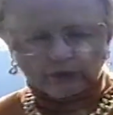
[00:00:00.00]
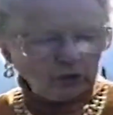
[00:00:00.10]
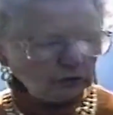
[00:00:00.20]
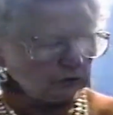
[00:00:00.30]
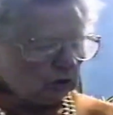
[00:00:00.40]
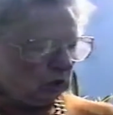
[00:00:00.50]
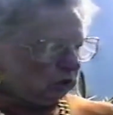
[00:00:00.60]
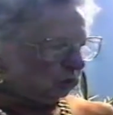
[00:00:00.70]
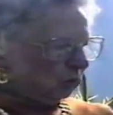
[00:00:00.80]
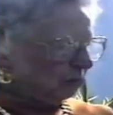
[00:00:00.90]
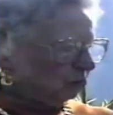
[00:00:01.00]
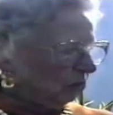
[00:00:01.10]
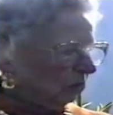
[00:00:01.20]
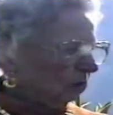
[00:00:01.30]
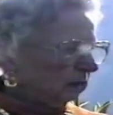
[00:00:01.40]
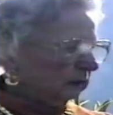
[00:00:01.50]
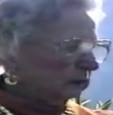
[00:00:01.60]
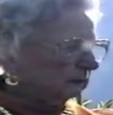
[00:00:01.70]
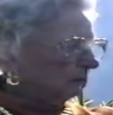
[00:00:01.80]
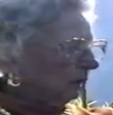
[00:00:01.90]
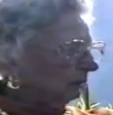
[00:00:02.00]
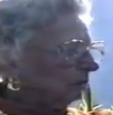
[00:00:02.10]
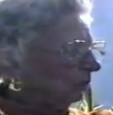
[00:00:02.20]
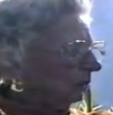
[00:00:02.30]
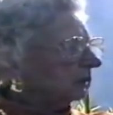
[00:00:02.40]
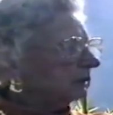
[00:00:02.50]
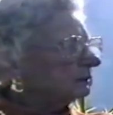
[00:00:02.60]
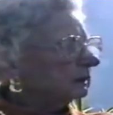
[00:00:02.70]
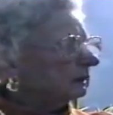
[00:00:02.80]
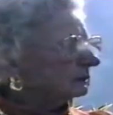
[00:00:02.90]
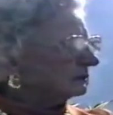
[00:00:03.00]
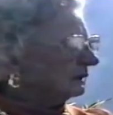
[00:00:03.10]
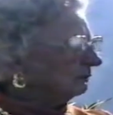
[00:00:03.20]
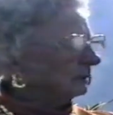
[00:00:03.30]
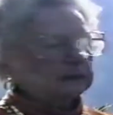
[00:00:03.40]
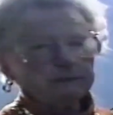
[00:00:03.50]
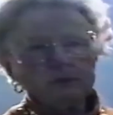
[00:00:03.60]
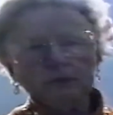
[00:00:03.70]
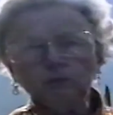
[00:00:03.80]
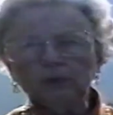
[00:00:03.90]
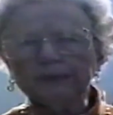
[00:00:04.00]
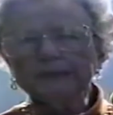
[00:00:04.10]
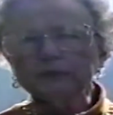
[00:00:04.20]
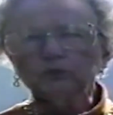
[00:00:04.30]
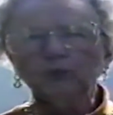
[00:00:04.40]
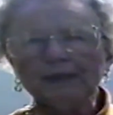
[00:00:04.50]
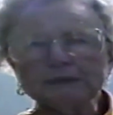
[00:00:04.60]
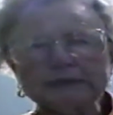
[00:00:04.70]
all the concrete work and the marble work and stuff because he didn't want to cut the grass